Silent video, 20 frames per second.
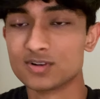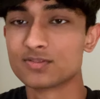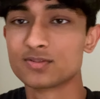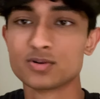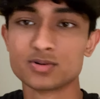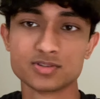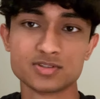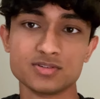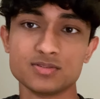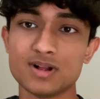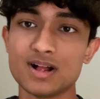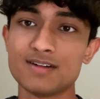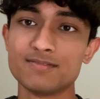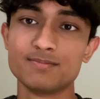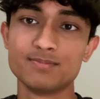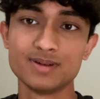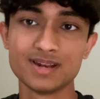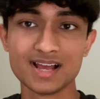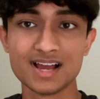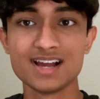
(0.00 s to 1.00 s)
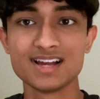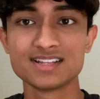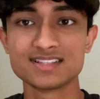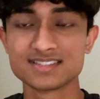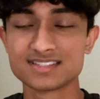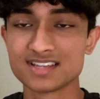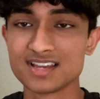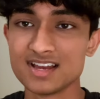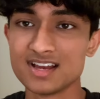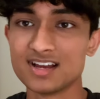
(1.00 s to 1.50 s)
Of course, you have
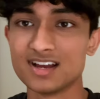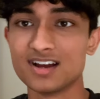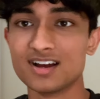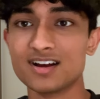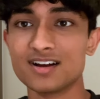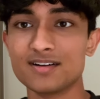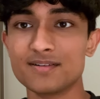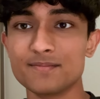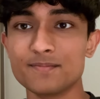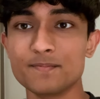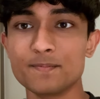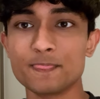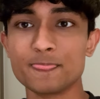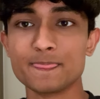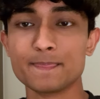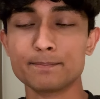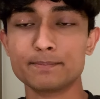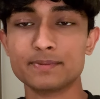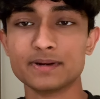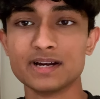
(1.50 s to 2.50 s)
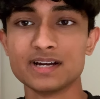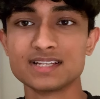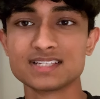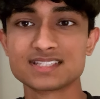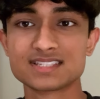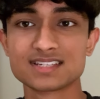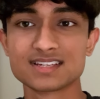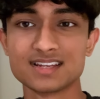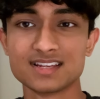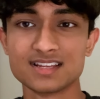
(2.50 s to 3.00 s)
plans,
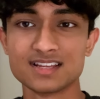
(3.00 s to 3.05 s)
but